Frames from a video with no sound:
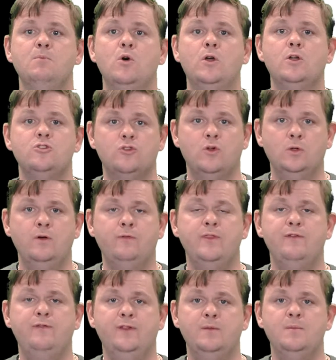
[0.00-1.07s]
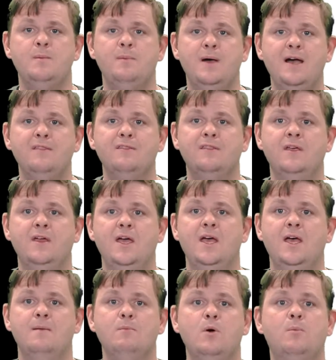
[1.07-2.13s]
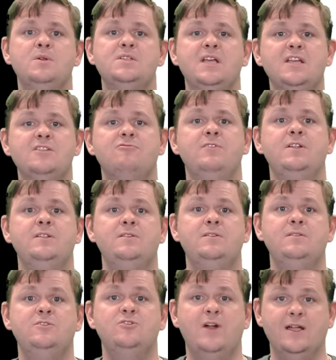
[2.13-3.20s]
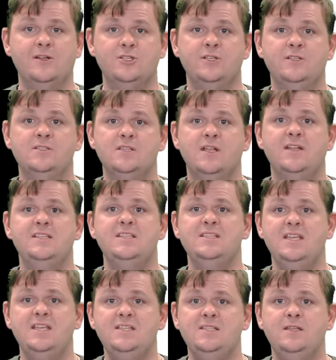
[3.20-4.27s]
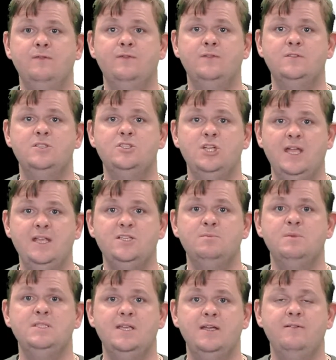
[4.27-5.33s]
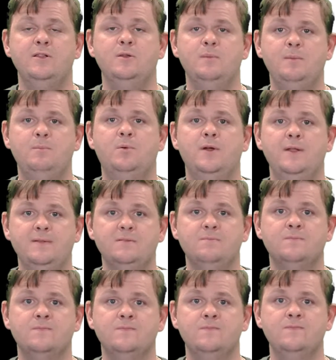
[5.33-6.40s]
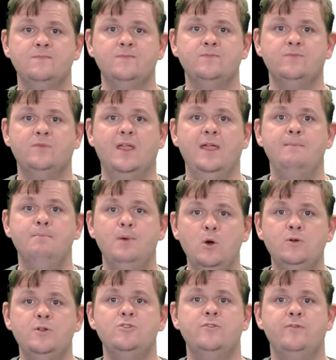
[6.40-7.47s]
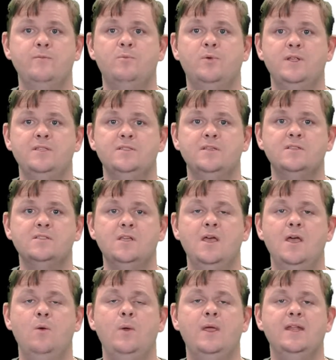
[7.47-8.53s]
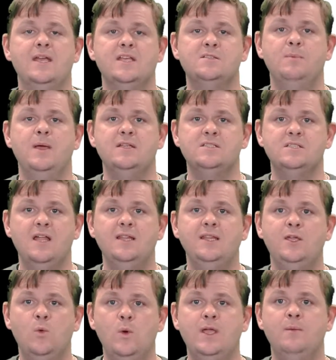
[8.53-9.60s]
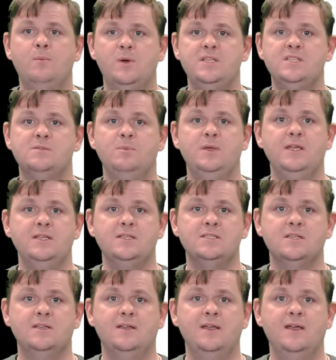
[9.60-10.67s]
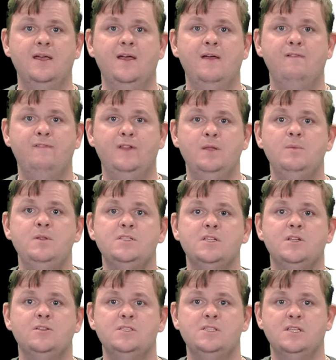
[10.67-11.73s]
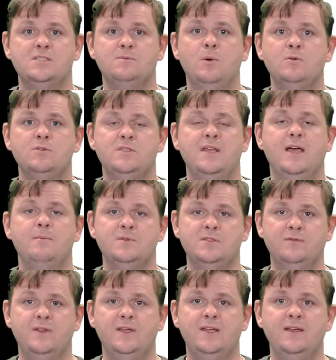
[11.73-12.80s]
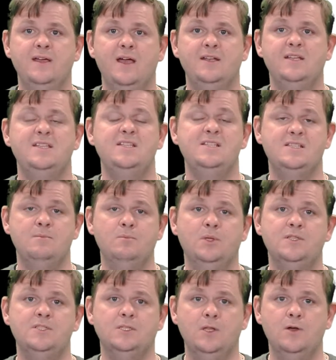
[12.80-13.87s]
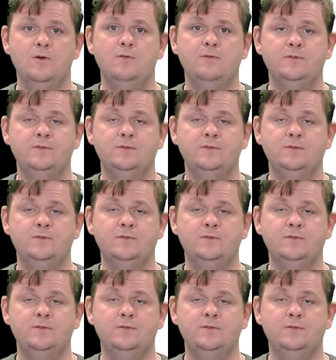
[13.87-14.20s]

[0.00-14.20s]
control over the filament path, more precise retractions, and it is easier to change material mid-print. In Bowden-driven printers, we can expect slightly quicker print speeds. Filaments are not as exposed to the atmosphere, and it is simpler to load.